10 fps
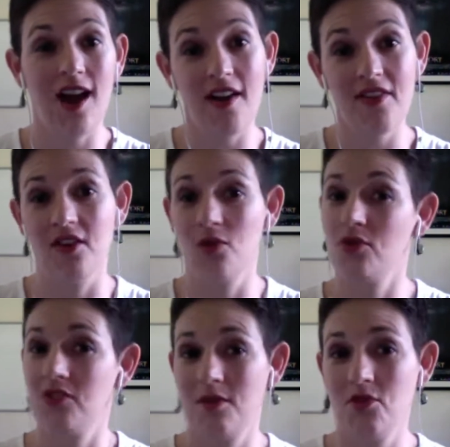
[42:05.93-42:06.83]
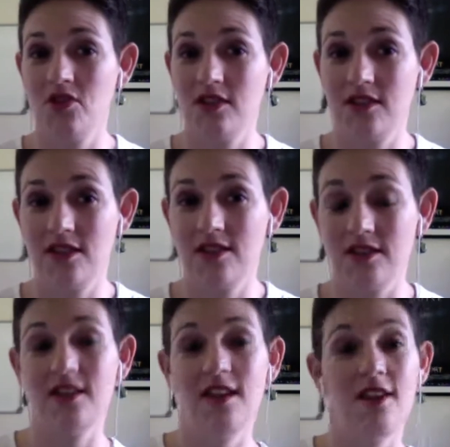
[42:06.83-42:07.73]
other autoimmune
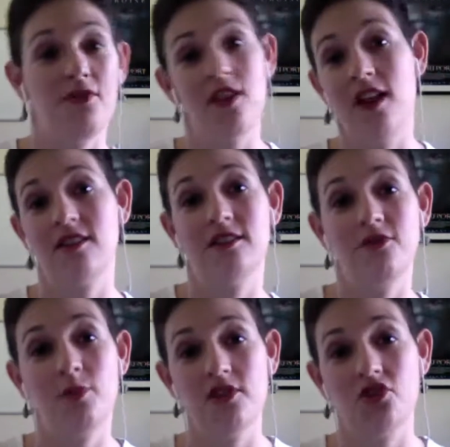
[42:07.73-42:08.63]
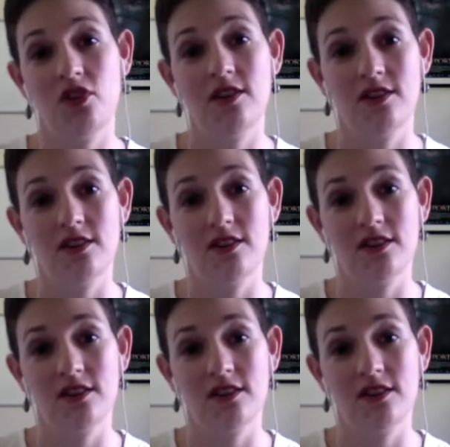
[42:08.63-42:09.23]
diseases if it hadn't have been treated.